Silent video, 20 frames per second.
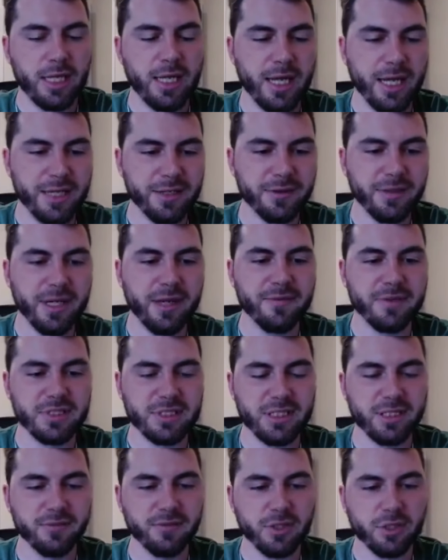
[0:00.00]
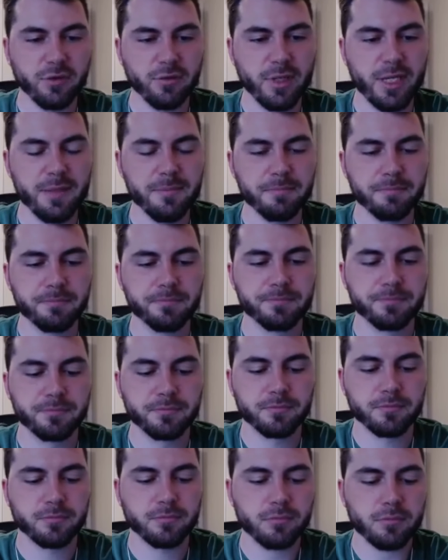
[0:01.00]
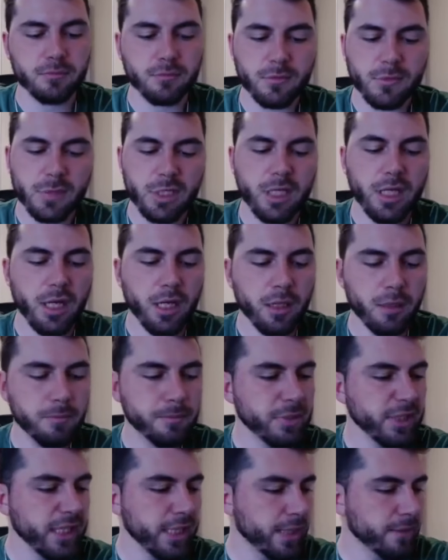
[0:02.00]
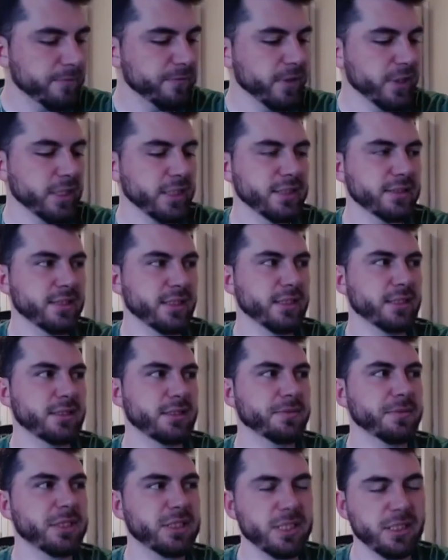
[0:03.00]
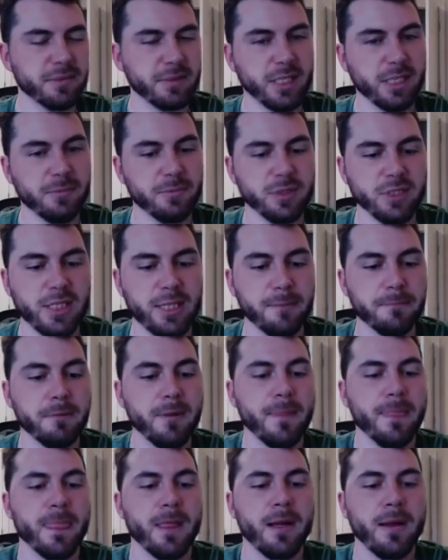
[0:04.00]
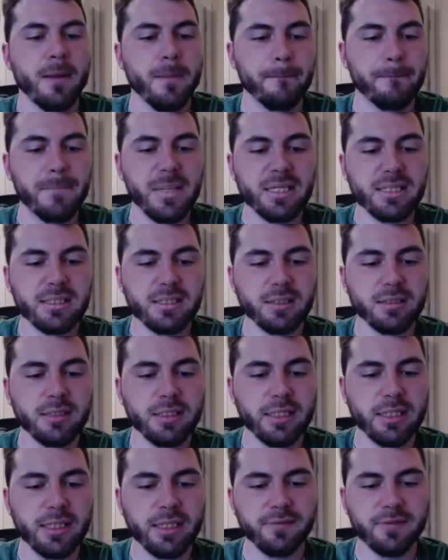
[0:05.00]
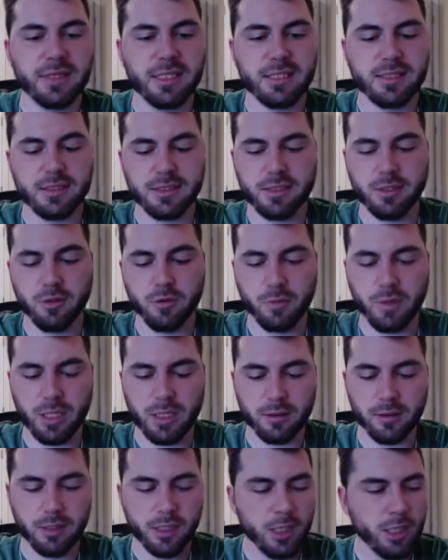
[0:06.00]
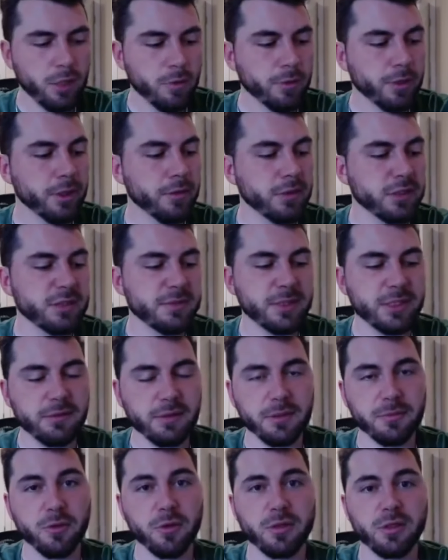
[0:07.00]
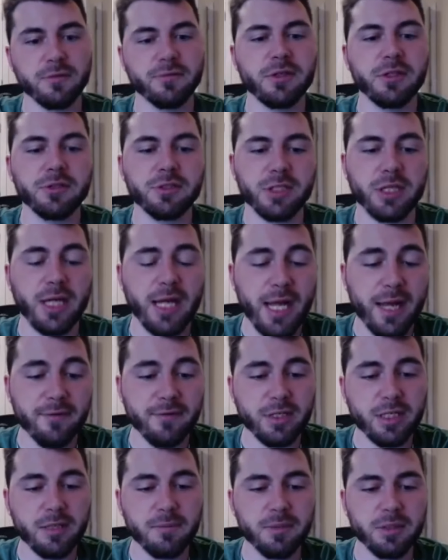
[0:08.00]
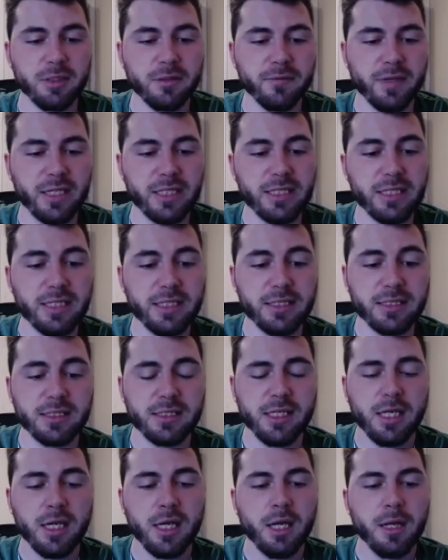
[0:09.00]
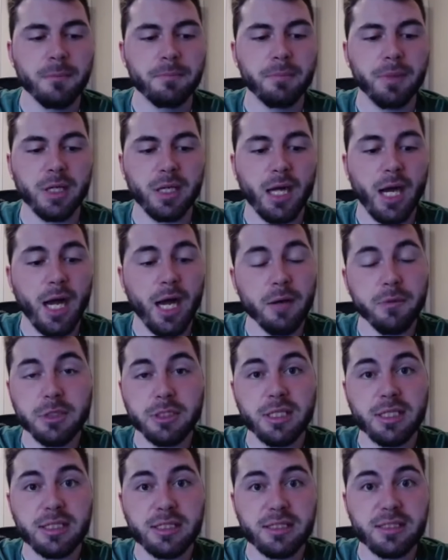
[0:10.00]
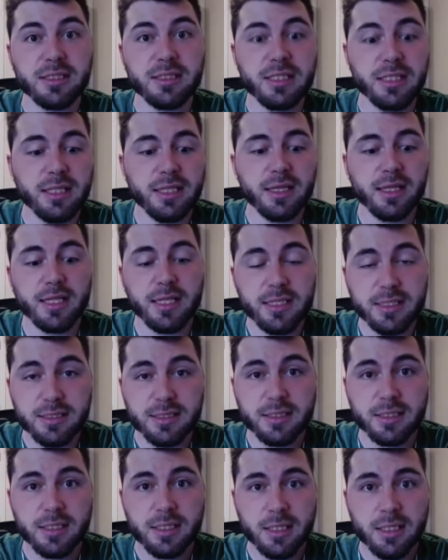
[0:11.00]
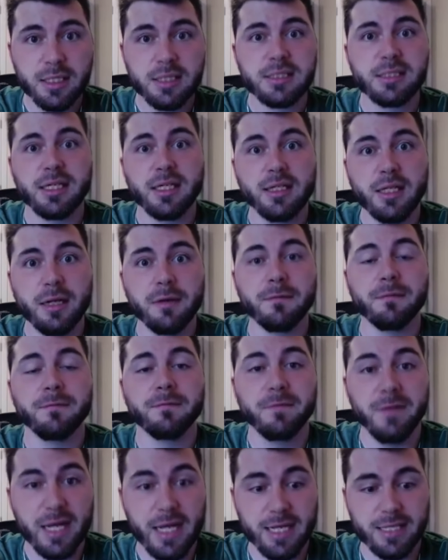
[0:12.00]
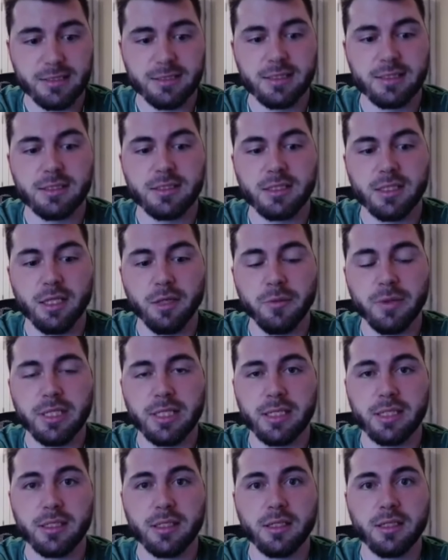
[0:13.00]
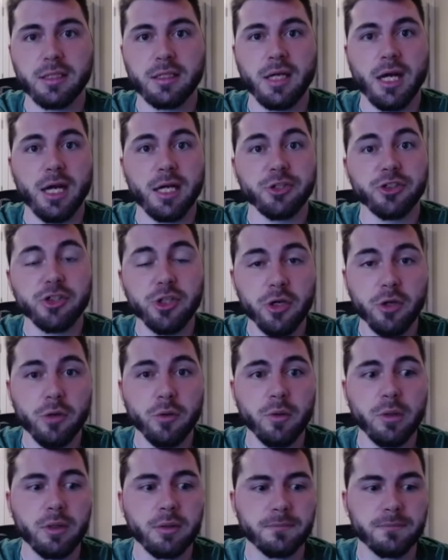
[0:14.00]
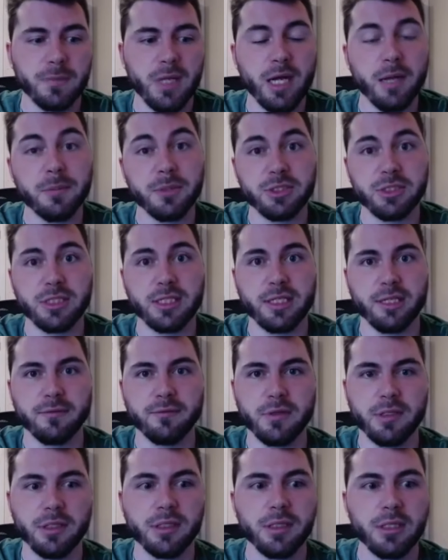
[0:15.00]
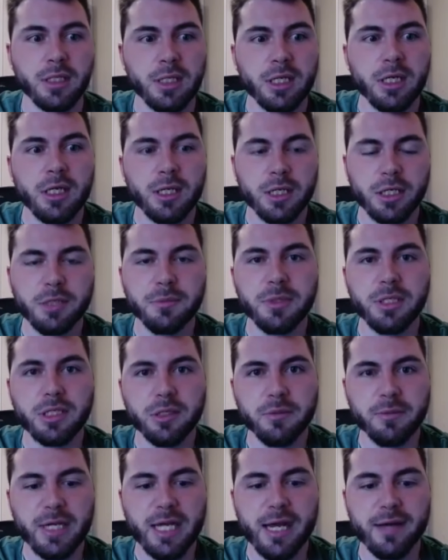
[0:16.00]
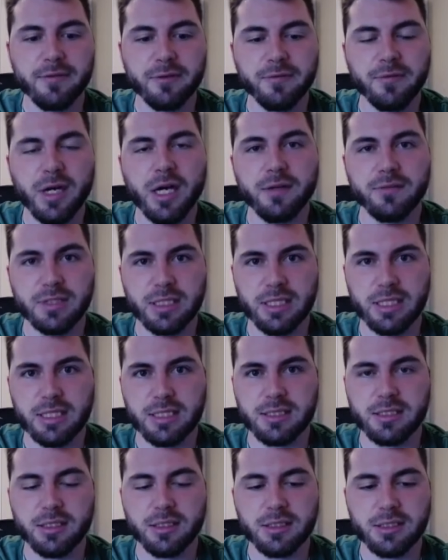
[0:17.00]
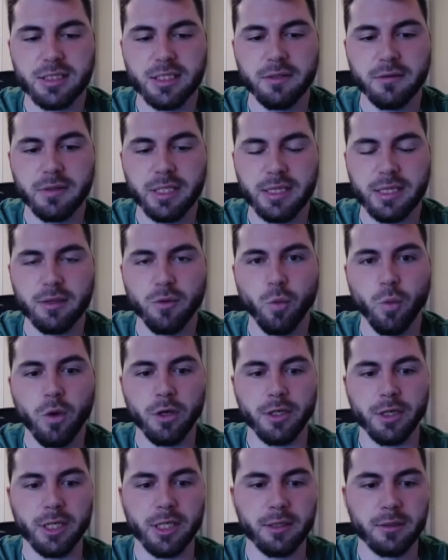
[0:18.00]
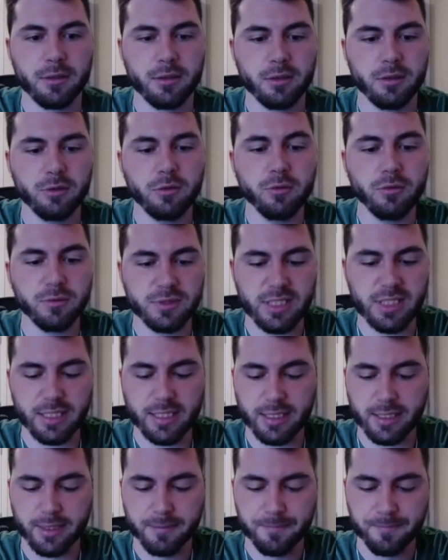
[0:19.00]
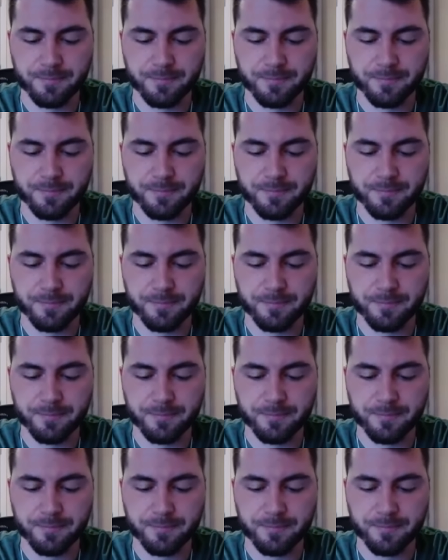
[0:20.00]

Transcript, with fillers: I don't have as good of a grip. Um, but yeah, I'm very excited to be teaming up with them. Basically, if things go well, we're going to be doing more in the future. I have a couple of ideas, but I would like to see this sell out fast so that we can uh, show how much like of a community we have involved in this. So let's go with water. Ooh, psychic.